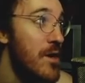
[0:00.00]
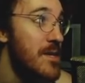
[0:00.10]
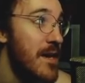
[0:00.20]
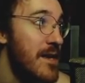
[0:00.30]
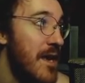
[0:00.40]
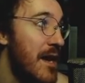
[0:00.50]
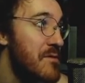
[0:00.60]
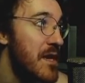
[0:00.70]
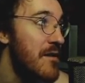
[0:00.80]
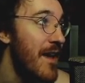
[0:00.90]
40-second
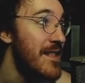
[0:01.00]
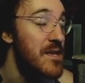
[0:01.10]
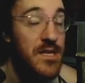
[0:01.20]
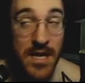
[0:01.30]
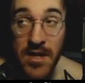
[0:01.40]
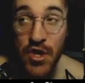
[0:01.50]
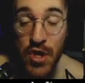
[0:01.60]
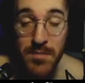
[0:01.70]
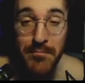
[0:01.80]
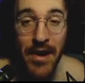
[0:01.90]
time save and still is
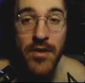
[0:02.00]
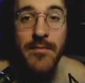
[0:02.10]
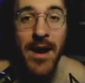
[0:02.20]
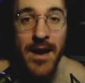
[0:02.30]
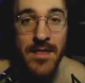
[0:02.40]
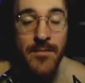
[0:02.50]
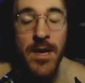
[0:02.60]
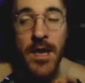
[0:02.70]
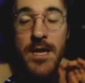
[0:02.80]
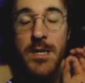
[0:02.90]
just barely behind
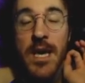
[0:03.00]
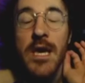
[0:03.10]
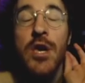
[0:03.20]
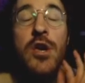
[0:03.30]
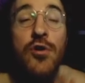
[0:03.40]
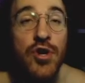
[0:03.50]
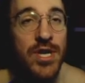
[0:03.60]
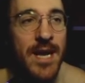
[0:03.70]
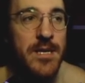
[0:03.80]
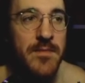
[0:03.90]
them is a
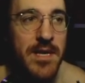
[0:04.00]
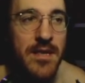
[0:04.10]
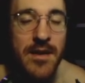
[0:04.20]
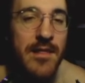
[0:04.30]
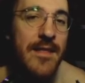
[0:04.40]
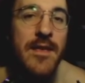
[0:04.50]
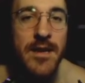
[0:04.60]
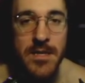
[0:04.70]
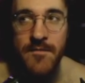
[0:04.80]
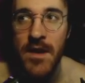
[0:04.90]
huge testament to the
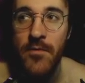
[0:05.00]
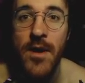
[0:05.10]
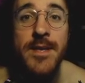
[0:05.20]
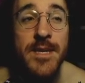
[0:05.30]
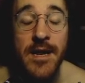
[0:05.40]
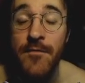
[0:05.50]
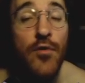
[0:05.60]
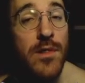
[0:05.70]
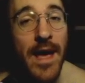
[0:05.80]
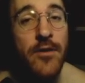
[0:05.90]
cleanliness of their runs. And if
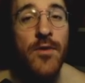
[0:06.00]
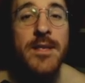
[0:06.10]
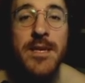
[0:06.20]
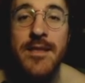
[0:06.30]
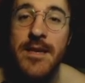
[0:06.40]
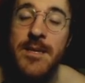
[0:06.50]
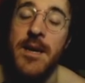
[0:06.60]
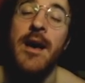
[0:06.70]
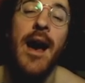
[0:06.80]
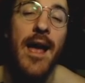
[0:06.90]
you like runs like
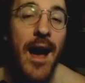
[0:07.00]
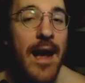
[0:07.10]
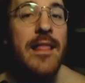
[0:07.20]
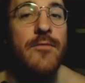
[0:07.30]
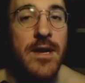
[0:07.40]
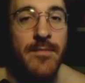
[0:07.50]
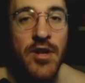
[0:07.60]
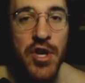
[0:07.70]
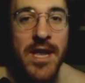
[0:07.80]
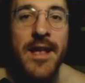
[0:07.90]
this, I highly
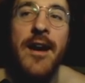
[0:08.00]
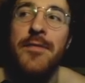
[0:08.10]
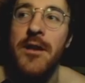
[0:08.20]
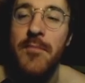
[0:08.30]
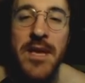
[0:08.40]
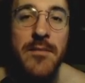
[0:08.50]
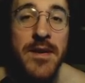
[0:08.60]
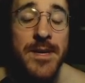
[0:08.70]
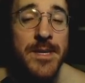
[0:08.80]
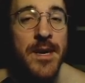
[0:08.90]
recommend checking out their
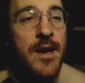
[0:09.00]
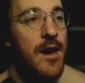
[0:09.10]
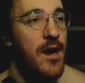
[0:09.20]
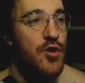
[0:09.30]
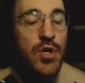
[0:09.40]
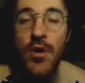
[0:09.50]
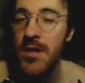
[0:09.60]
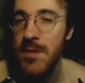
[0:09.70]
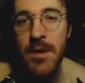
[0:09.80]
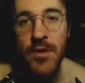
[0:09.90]
PBs. Just go
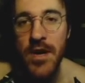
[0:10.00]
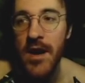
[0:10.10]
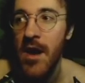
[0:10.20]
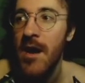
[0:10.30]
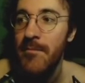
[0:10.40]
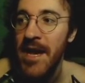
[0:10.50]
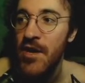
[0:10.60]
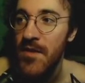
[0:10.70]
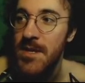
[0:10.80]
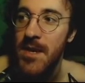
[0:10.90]
to the speedrun.com
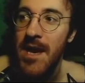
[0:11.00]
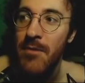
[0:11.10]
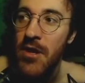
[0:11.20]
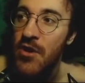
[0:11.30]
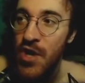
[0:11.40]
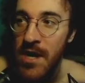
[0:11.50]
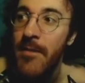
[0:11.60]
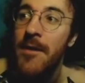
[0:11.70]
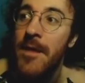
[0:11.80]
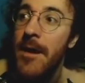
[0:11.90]
page for this game and you can check
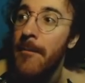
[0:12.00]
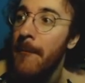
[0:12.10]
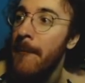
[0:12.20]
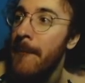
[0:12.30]
them out there.